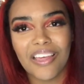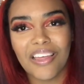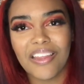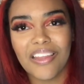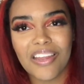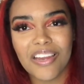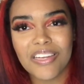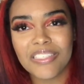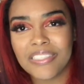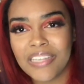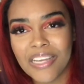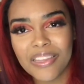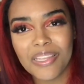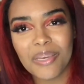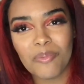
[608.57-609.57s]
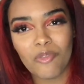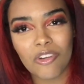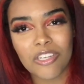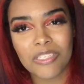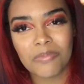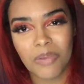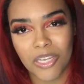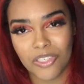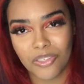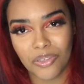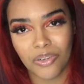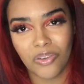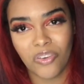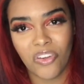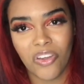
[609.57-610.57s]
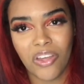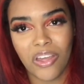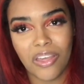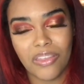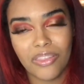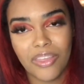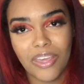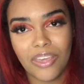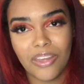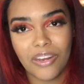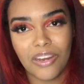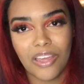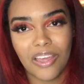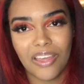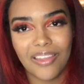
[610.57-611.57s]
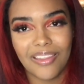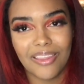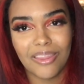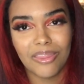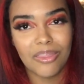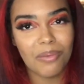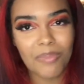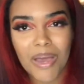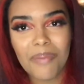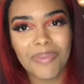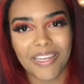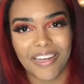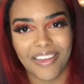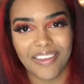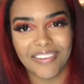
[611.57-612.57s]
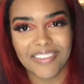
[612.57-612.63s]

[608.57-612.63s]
there's nothing more special than the mommy date.